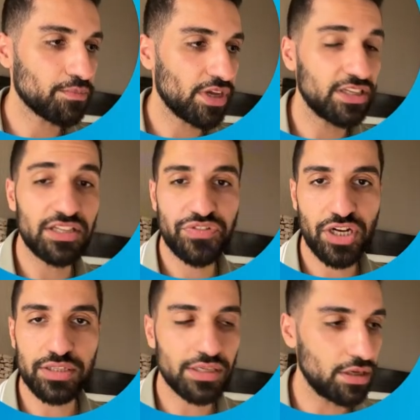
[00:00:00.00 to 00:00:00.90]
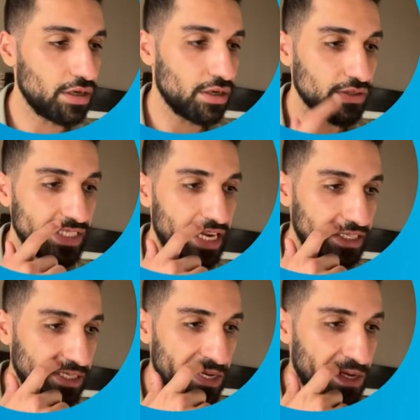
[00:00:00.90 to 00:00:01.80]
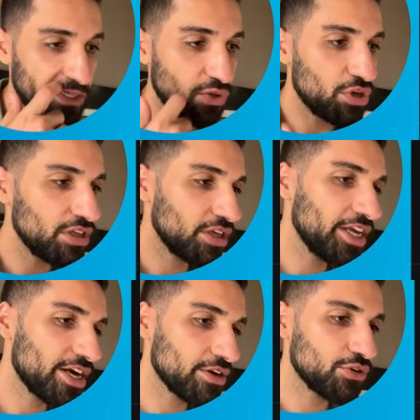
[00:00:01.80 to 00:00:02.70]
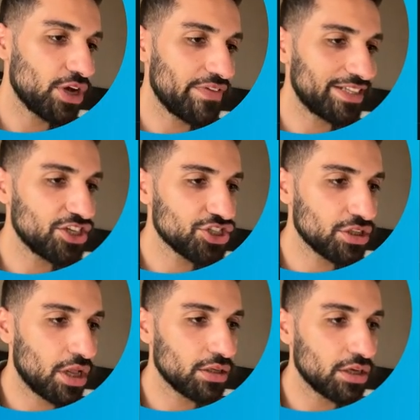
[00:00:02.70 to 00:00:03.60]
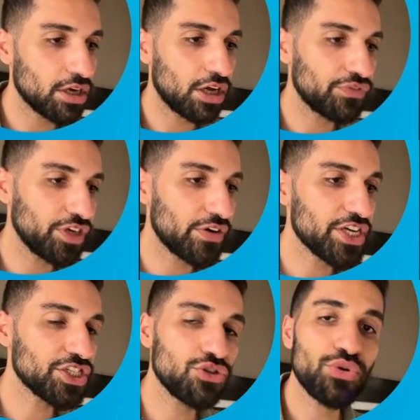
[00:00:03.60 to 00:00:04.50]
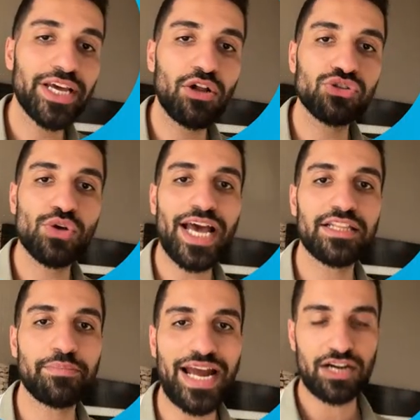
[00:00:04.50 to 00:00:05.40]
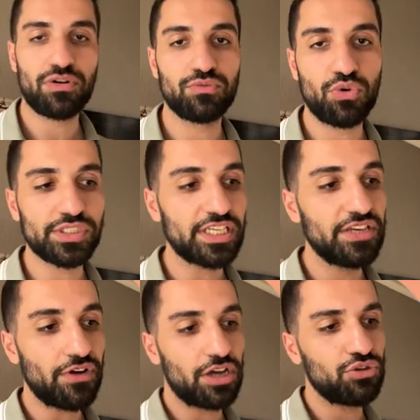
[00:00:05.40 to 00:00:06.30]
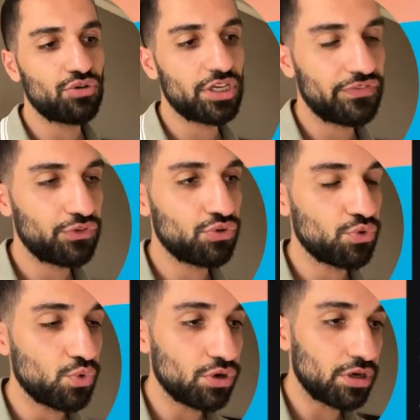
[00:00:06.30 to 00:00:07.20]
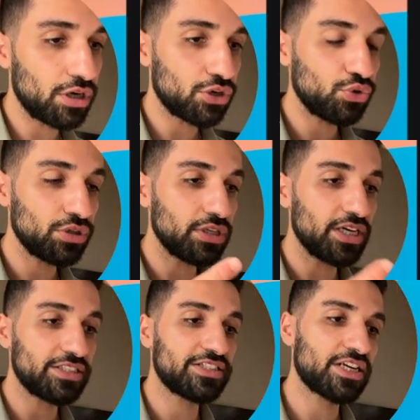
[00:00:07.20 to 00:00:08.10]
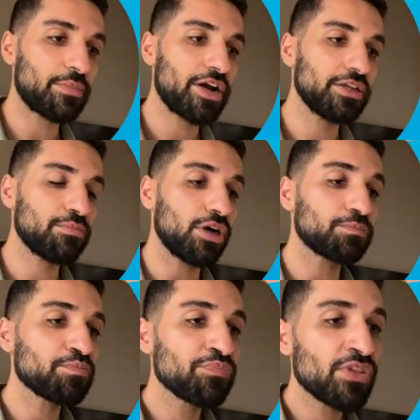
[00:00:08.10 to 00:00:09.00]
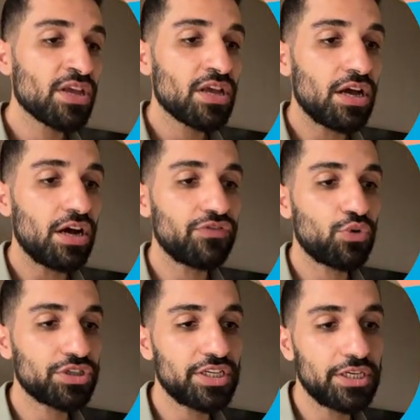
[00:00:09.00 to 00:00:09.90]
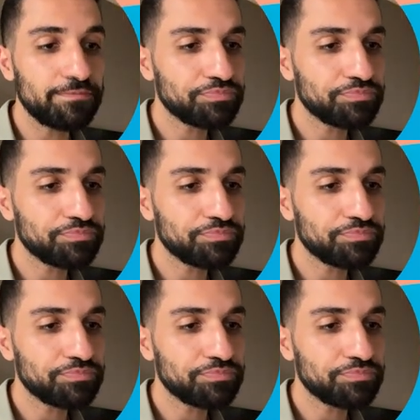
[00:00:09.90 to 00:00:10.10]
the difficult settings. So here you have additional configuration. You can also add a background voice. I don't know if you could determine it, but for the